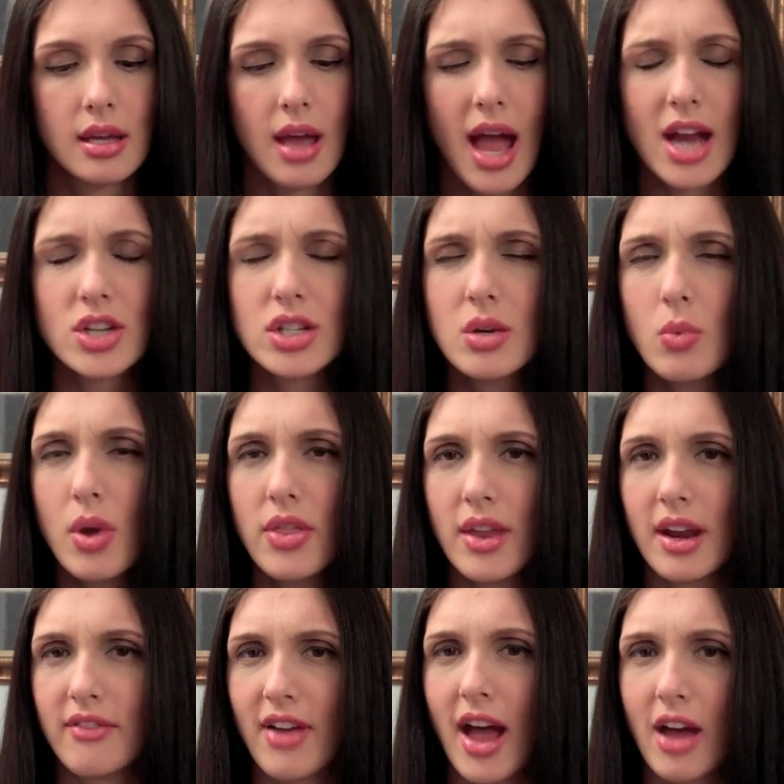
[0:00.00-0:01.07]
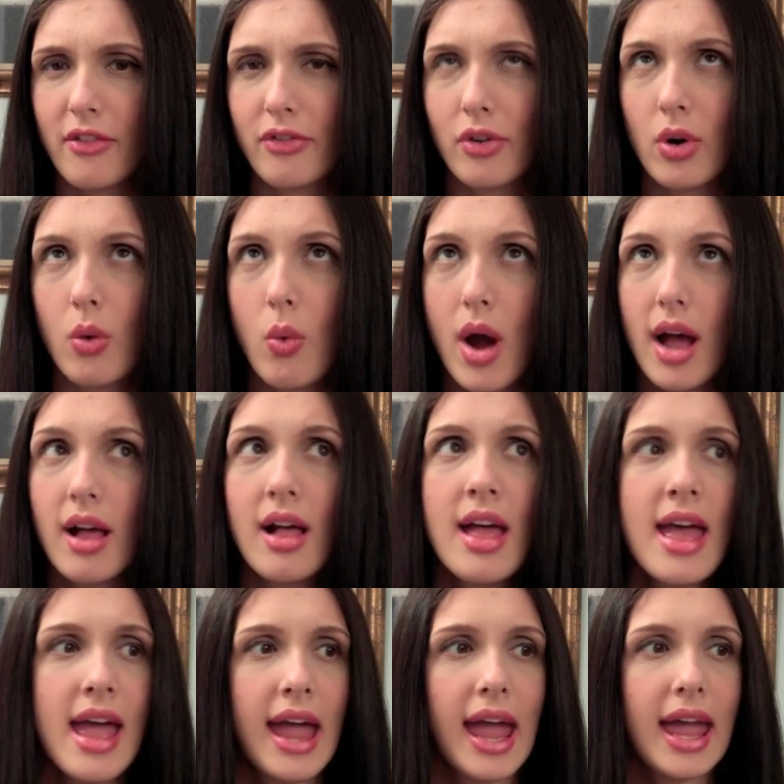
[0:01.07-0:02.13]
actually one that I've had for a while,
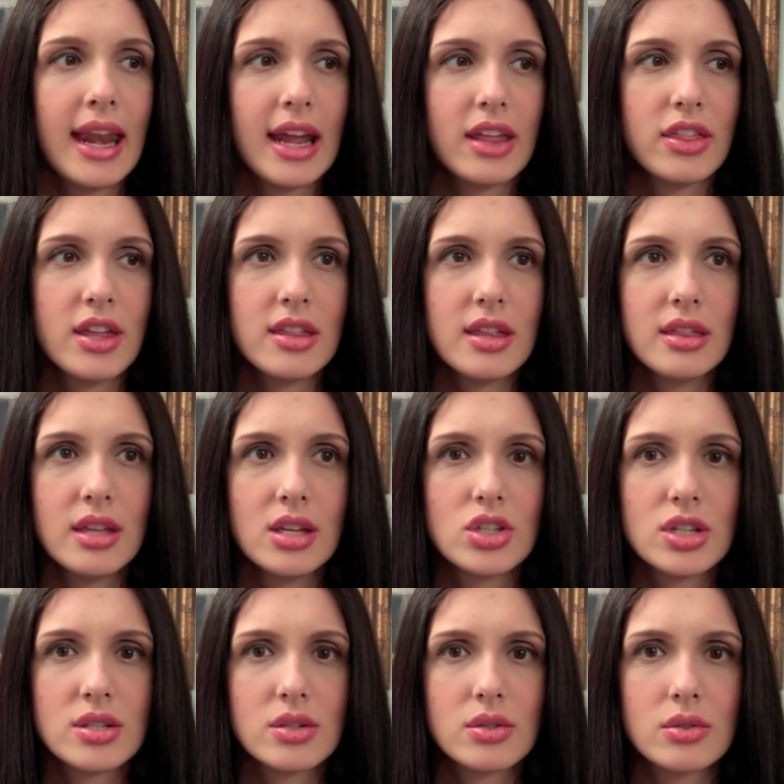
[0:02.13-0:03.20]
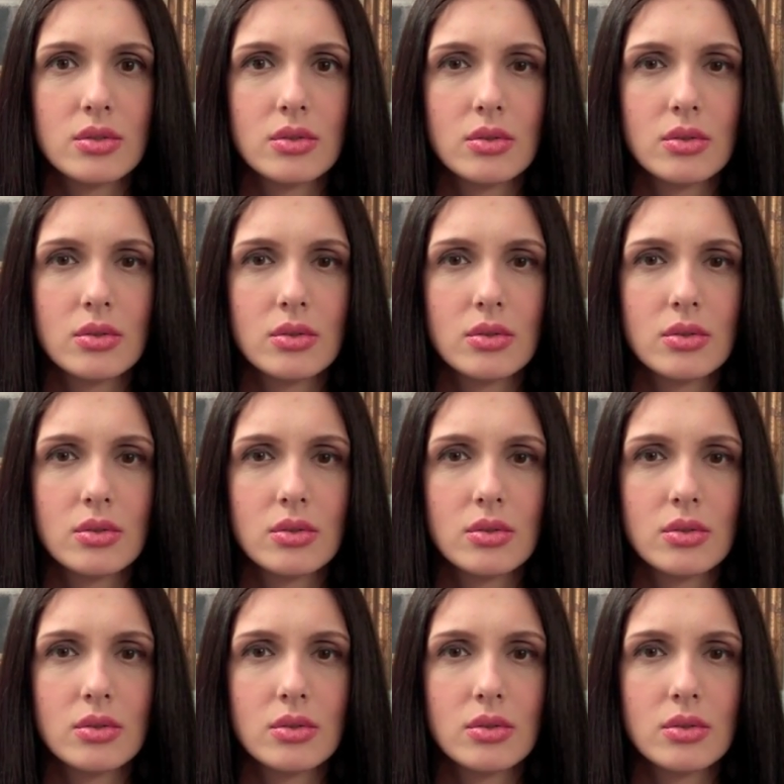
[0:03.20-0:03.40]
and I think that they just,